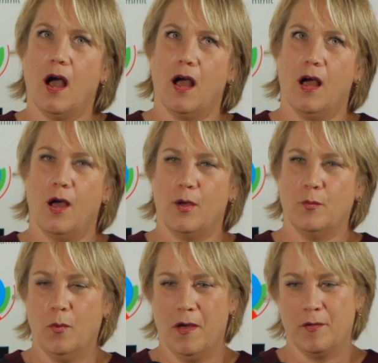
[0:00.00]

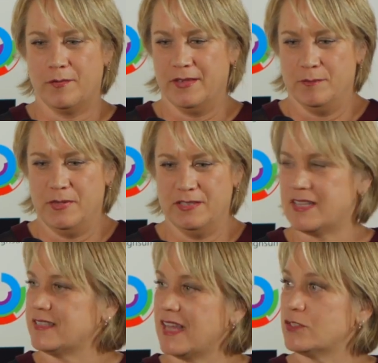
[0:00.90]
Well, it means
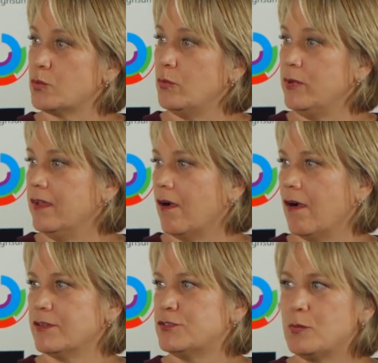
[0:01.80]
that that's what we
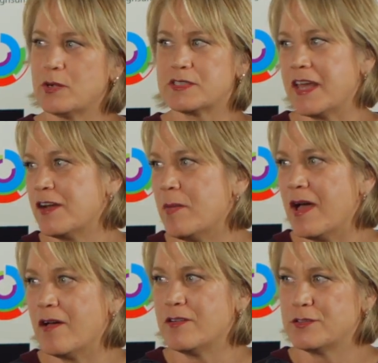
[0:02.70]
are super excited
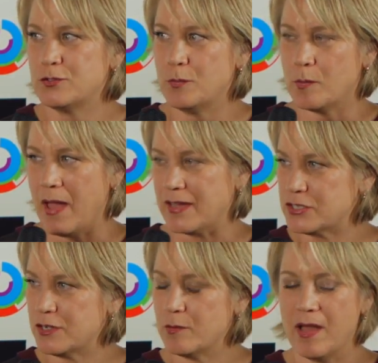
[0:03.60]
about, super
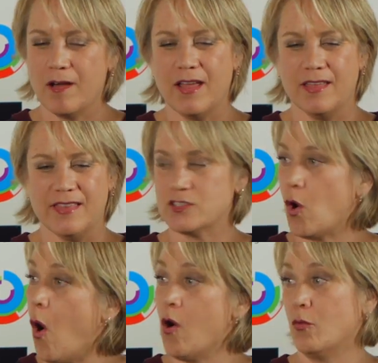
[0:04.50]
passionate about, and that's
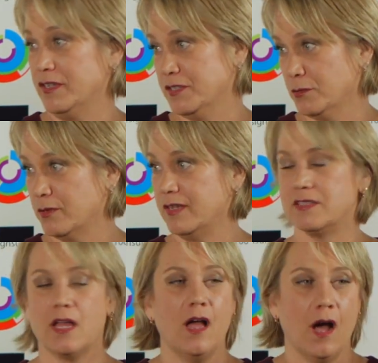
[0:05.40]
all we do
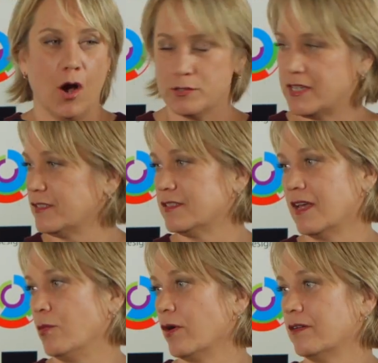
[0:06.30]
is hotel
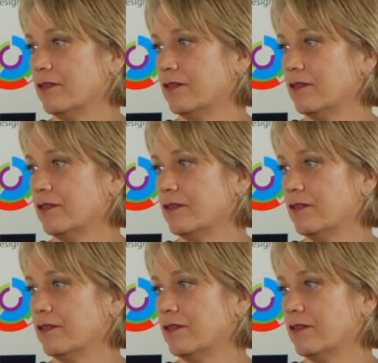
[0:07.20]
design work.